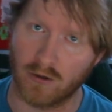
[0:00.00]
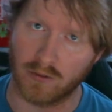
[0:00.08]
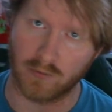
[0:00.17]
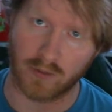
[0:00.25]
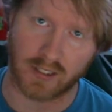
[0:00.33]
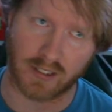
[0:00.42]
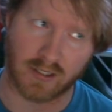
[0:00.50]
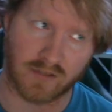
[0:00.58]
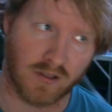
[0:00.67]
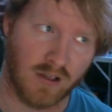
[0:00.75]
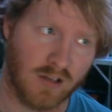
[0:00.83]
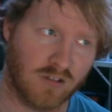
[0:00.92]
than what it is.
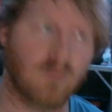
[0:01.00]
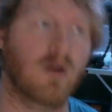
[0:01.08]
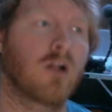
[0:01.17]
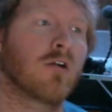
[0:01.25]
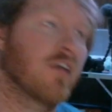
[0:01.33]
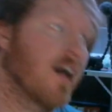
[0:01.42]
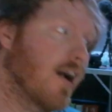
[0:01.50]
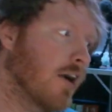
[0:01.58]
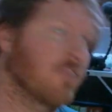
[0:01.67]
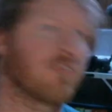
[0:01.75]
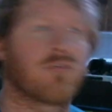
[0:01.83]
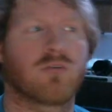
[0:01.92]
Smaller
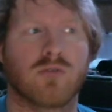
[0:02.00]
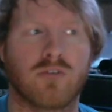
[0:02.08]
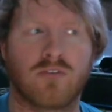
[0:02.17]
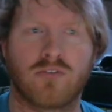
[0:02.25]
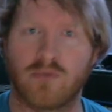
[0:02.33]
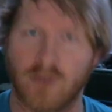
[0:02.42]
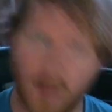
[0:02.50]
tires, of course.